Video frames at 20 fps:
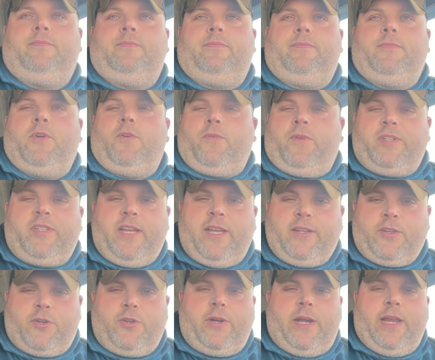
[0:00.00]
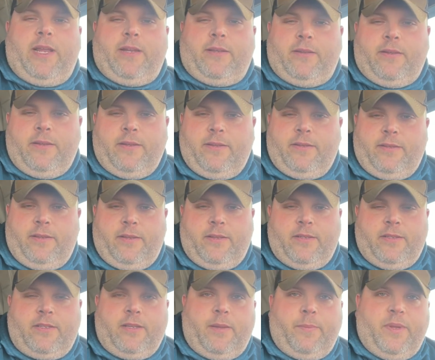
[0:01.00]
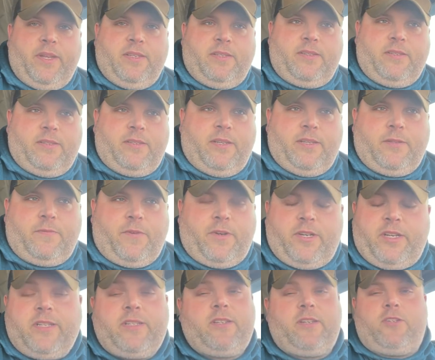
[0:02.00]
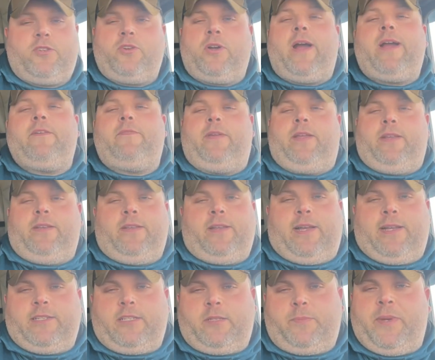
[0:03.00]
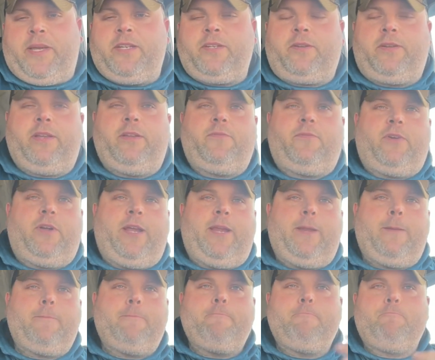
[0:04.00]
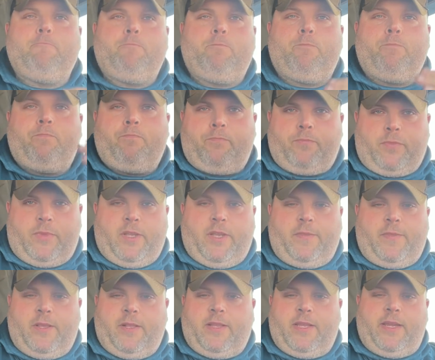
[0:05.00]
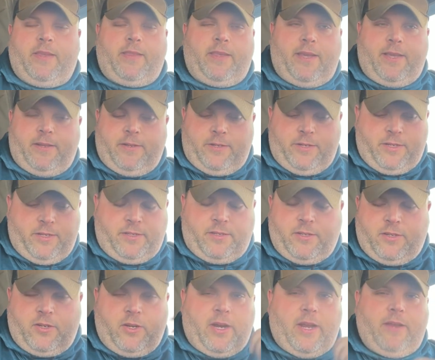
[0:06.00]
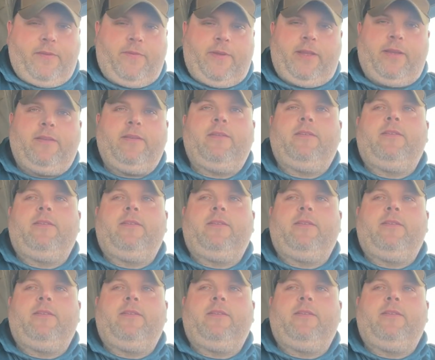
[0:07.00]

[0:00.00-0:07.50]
over 10 grand in some instances for just a drive-in, not specialty freight, nothing like that, just a drive-in.